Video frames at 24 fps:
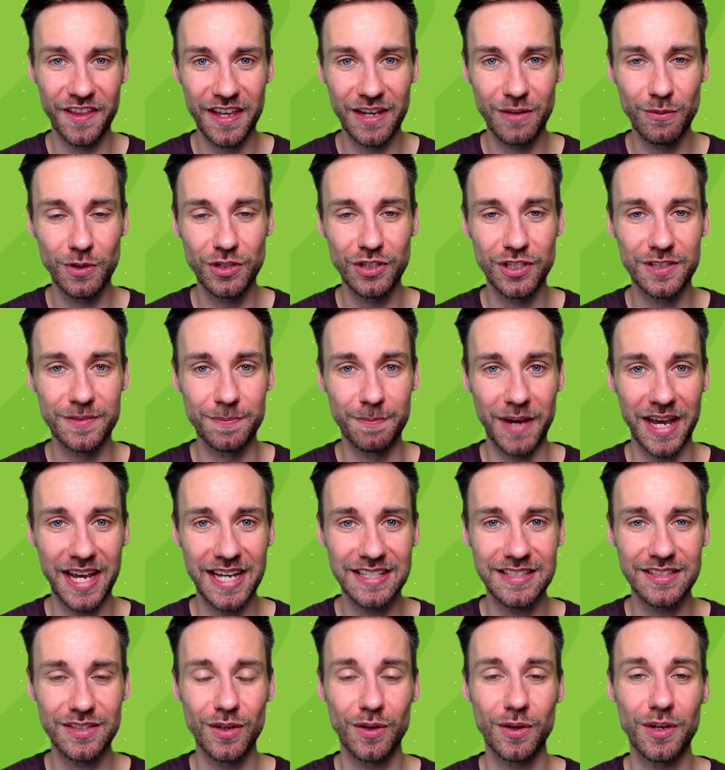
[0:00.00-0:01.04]
which is
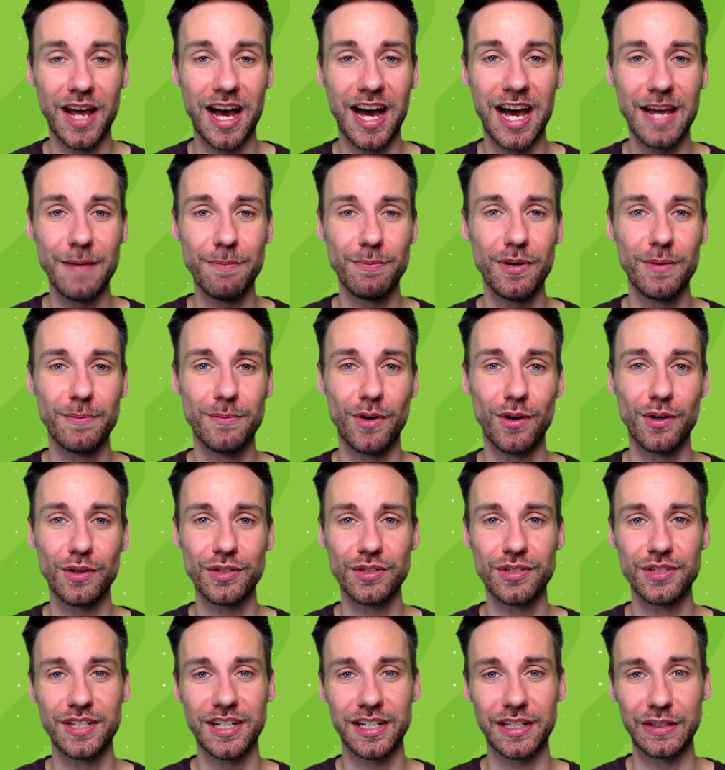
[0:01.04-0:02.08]
based on
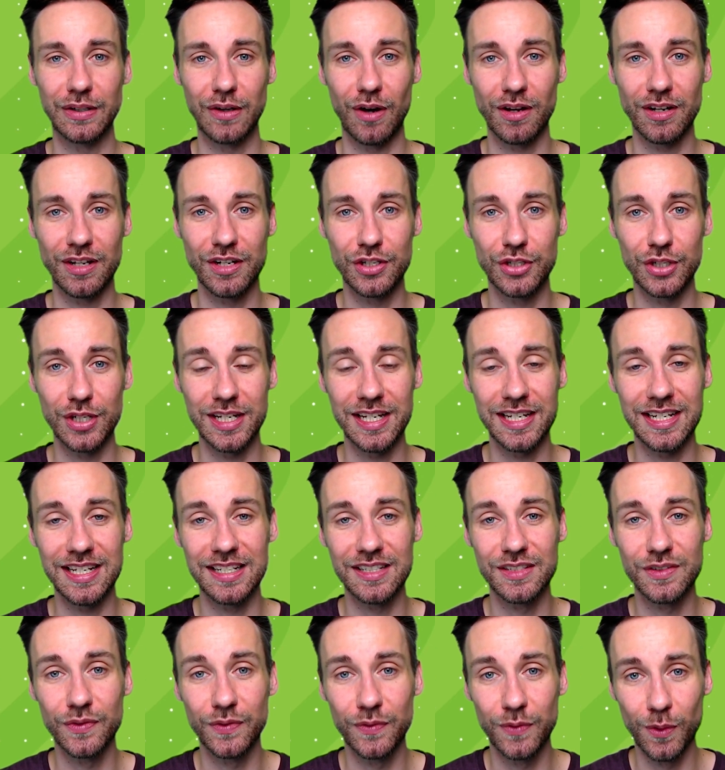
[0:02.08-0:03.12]
hypermotion technology
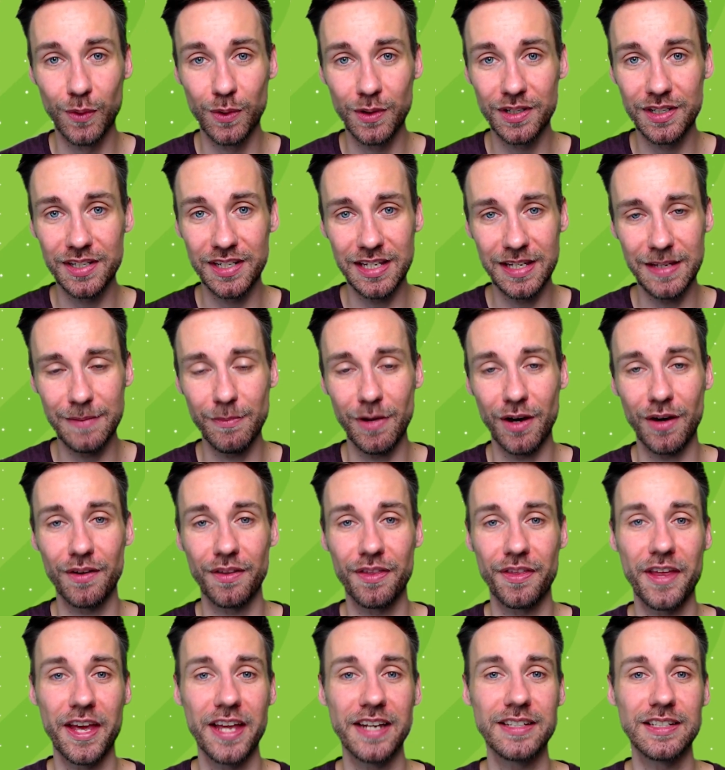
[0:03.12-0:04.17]
is full team
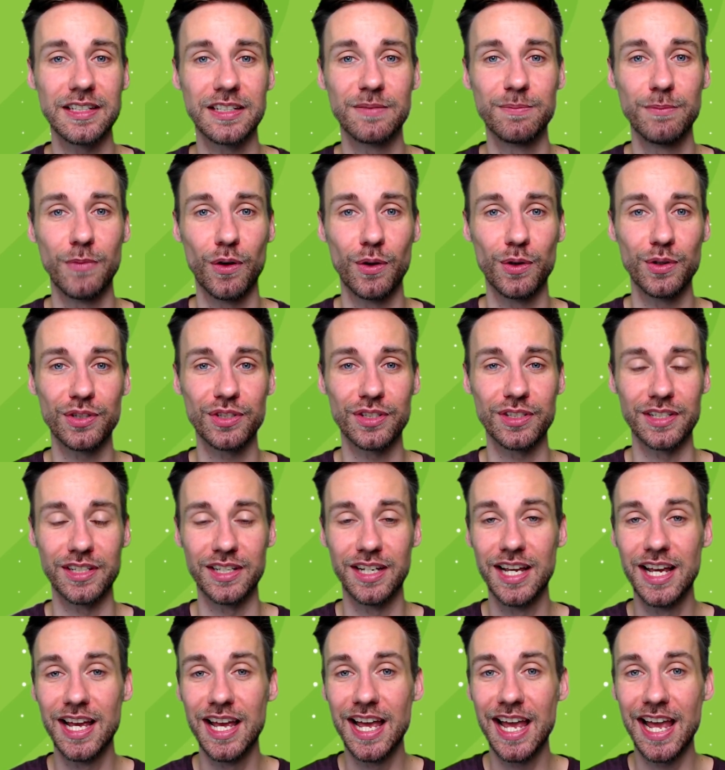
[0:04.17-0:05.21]
authentic motion.
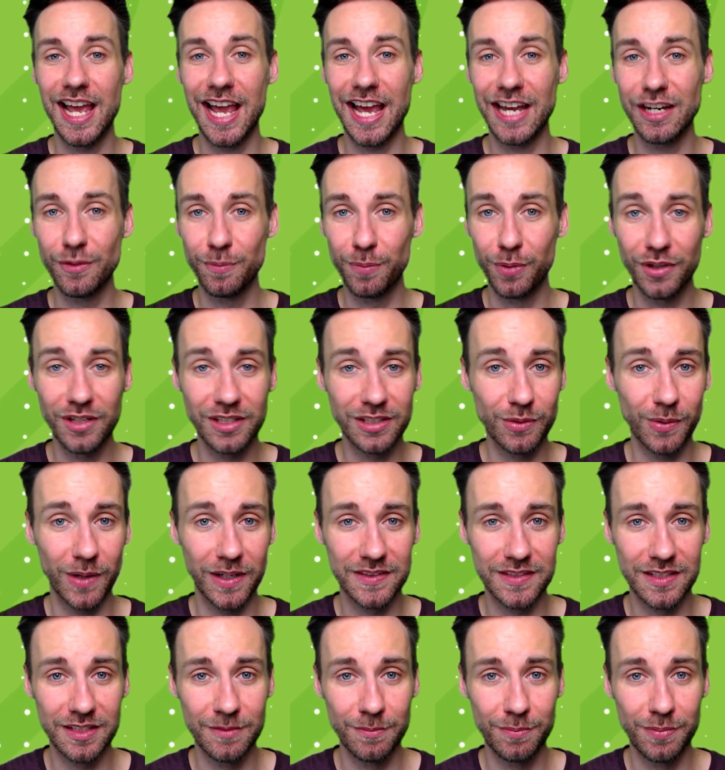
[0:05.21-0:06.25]
And to put it quite
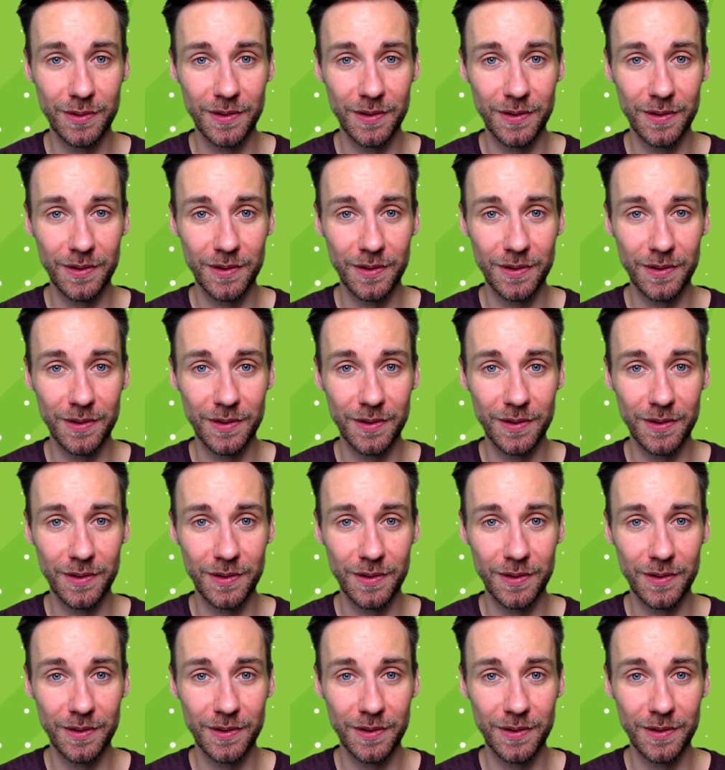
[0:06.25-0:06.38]
simple,